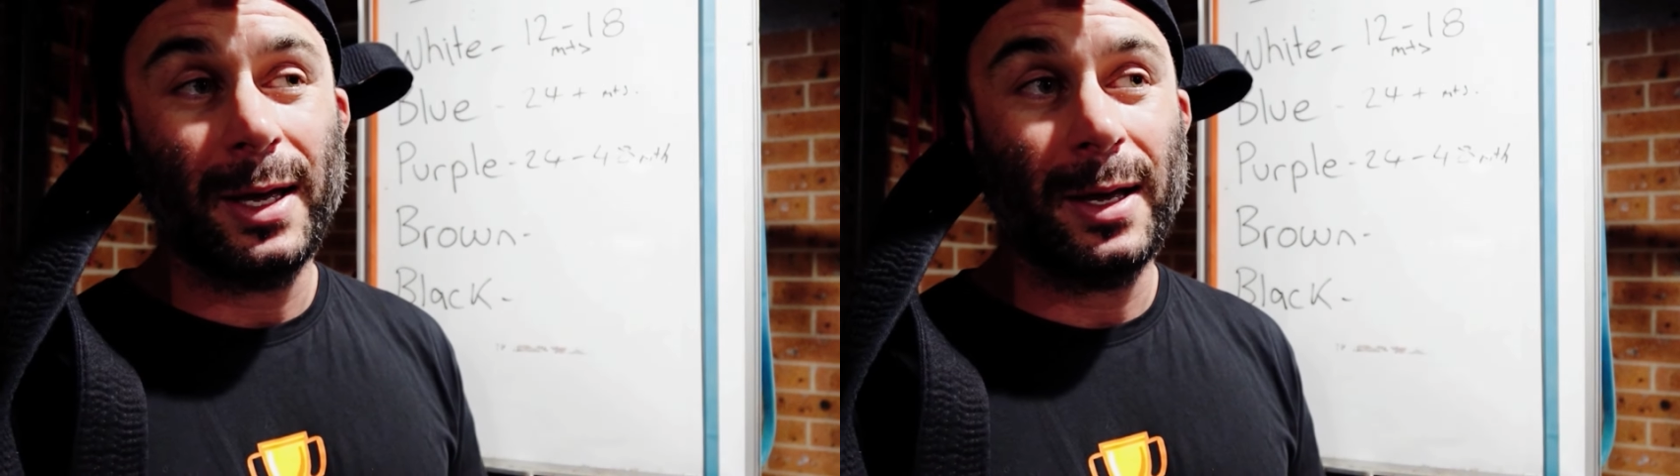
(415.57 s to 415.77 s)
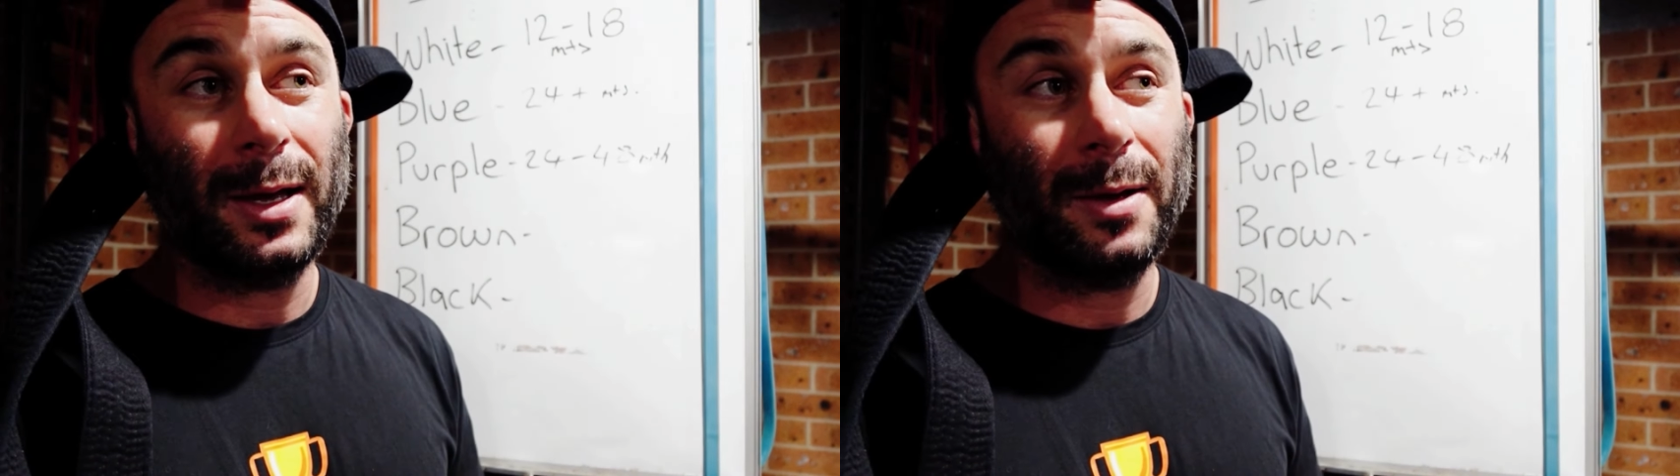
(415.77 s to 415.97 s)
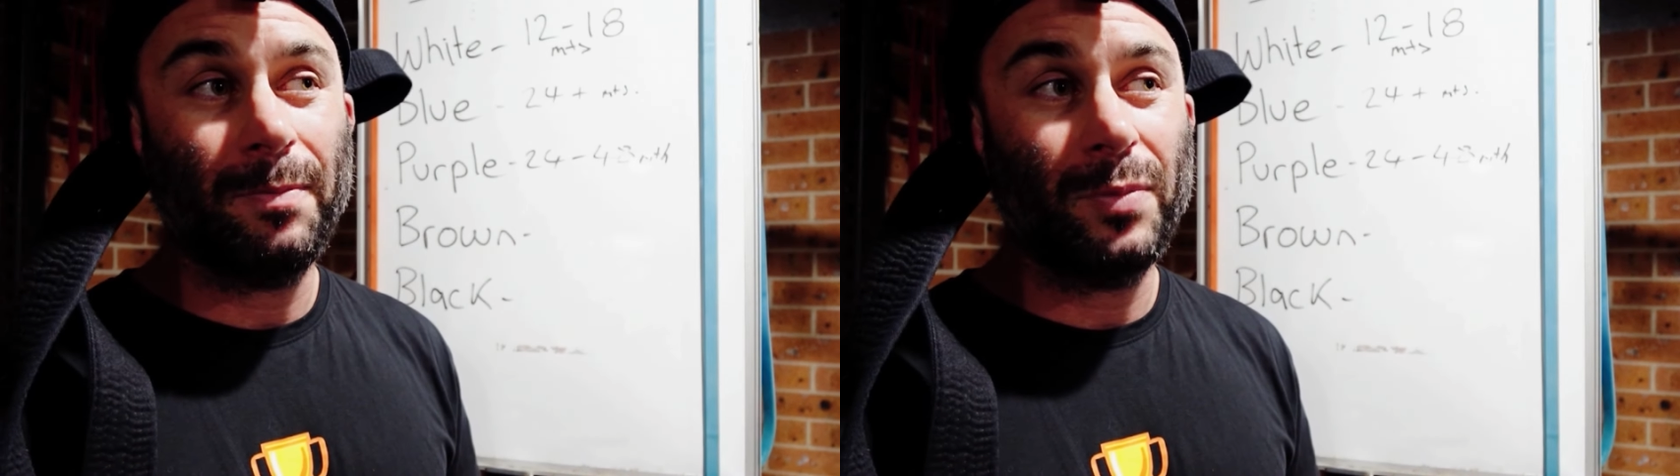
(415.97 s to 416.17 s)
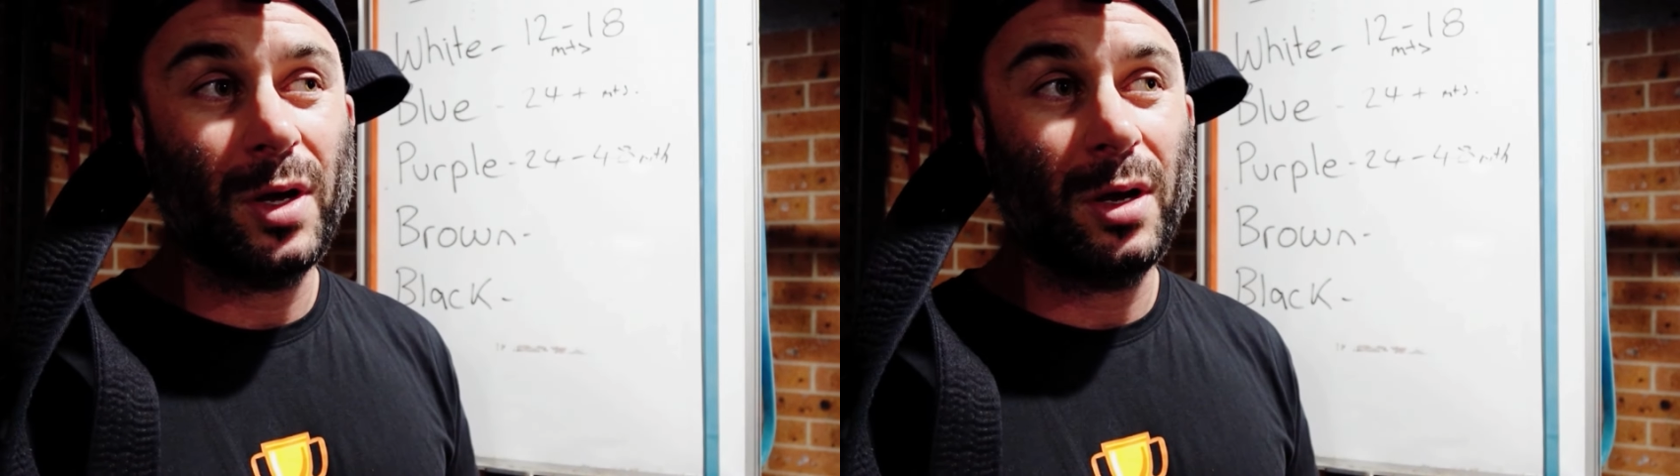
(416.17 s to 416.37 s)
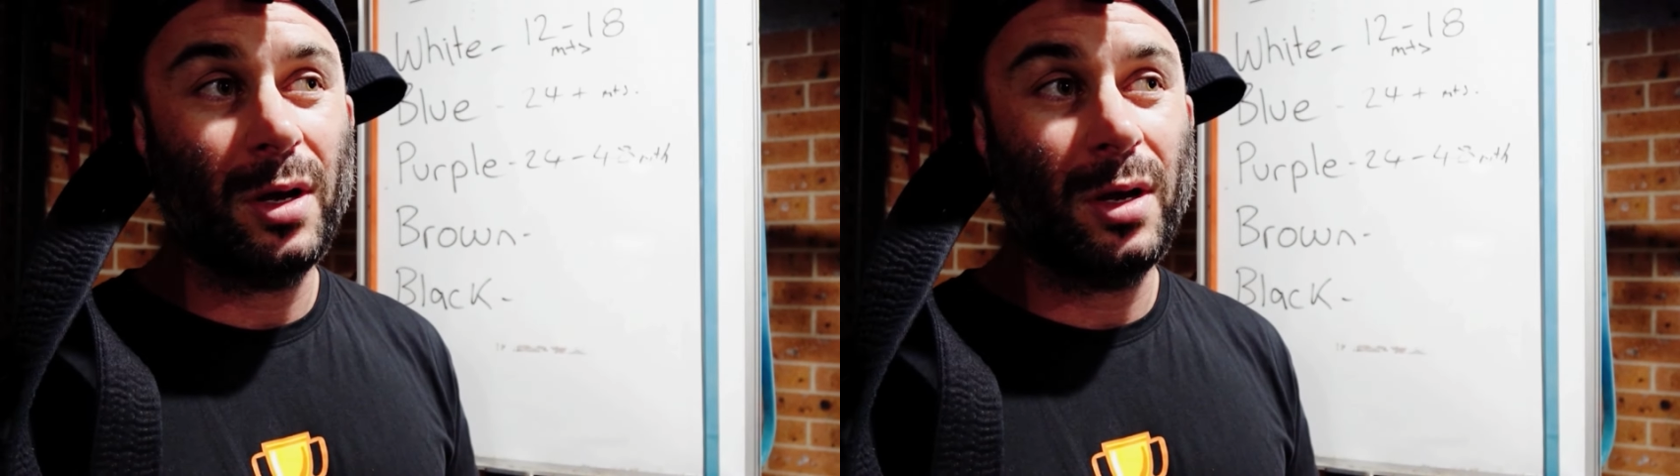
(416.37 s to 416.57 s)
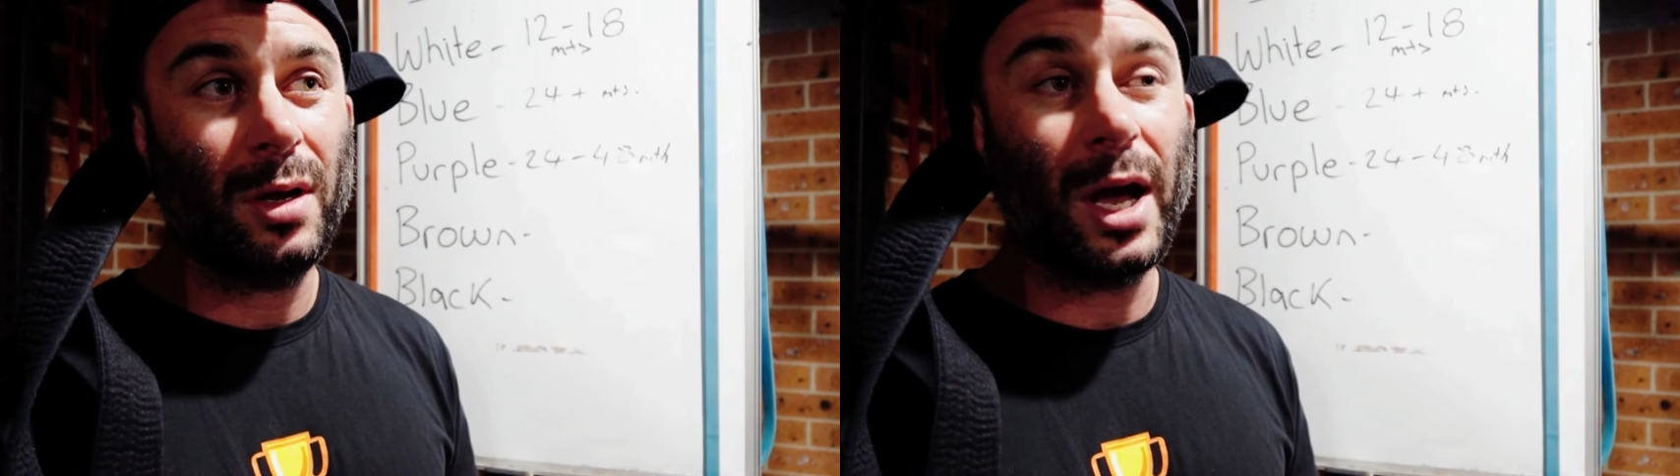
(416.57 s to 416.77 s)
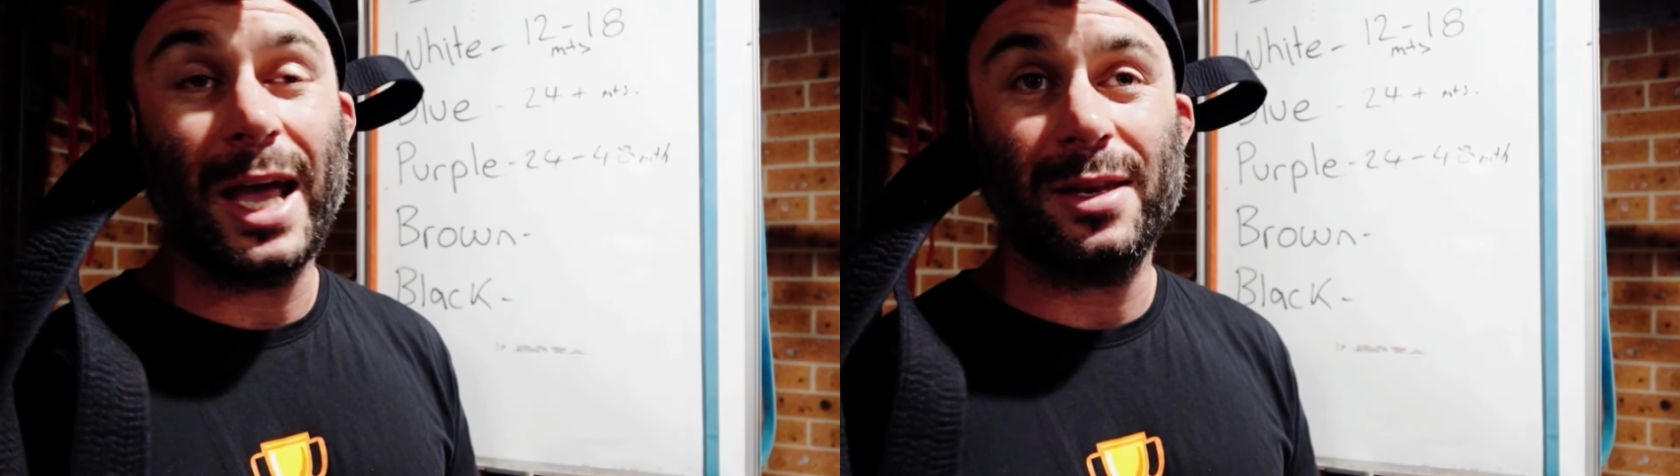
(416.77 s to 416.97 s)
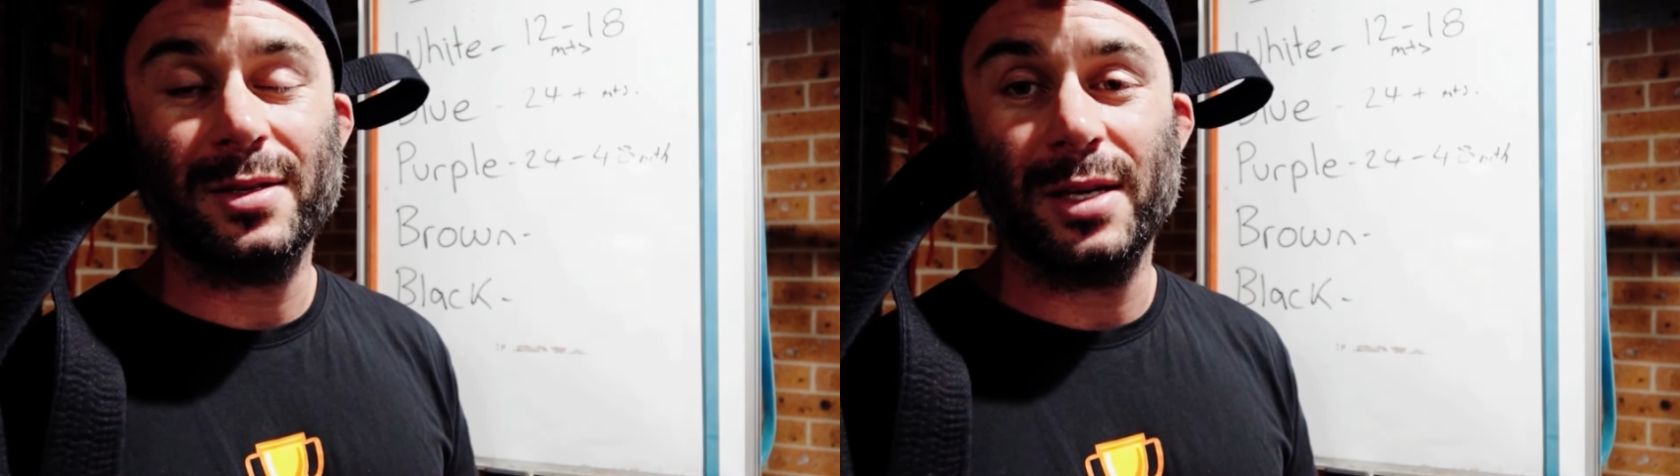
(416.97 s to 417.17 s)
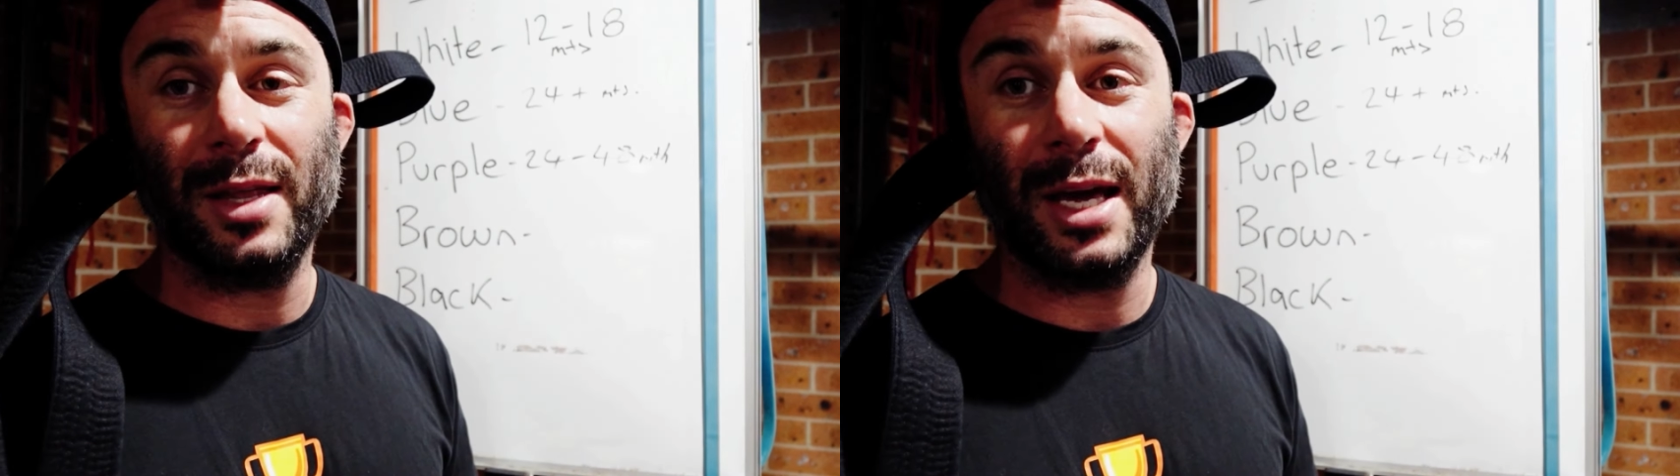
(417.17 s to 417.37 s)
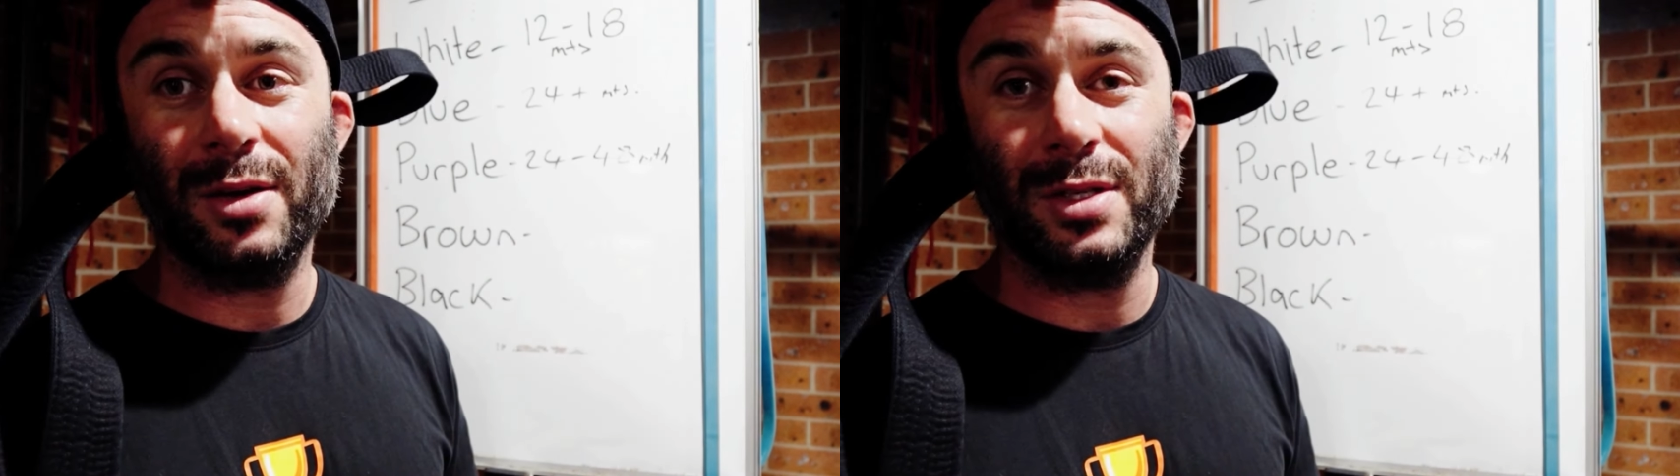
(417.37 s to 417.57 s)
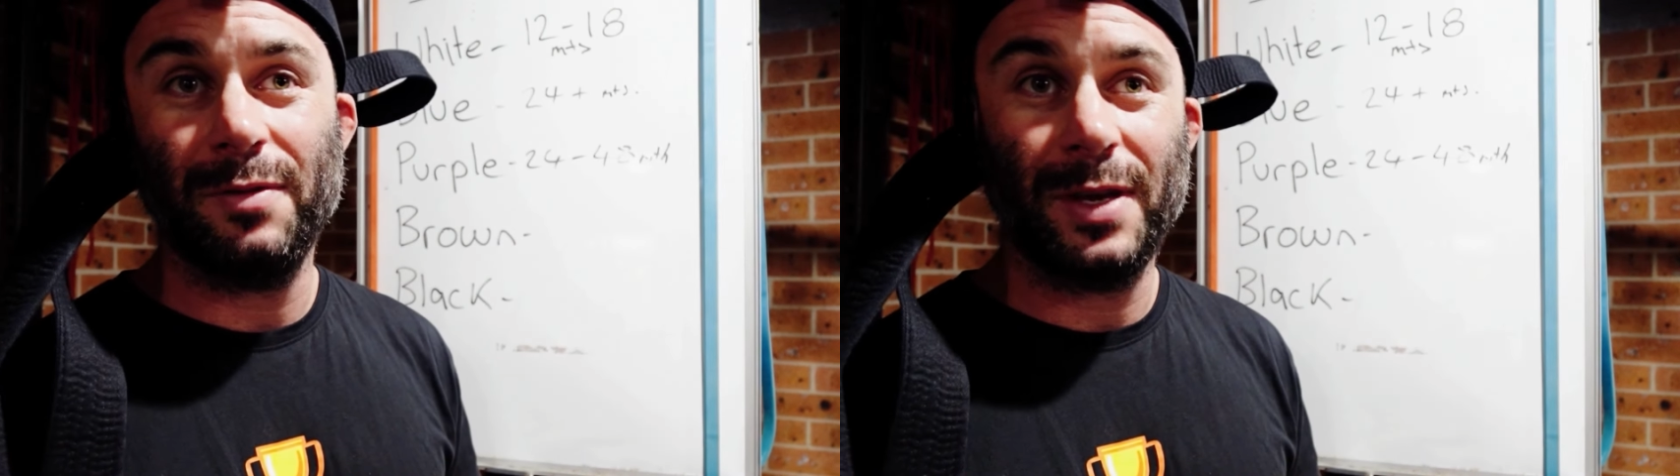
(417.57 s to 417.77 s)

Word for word: Um, I hate to see that because if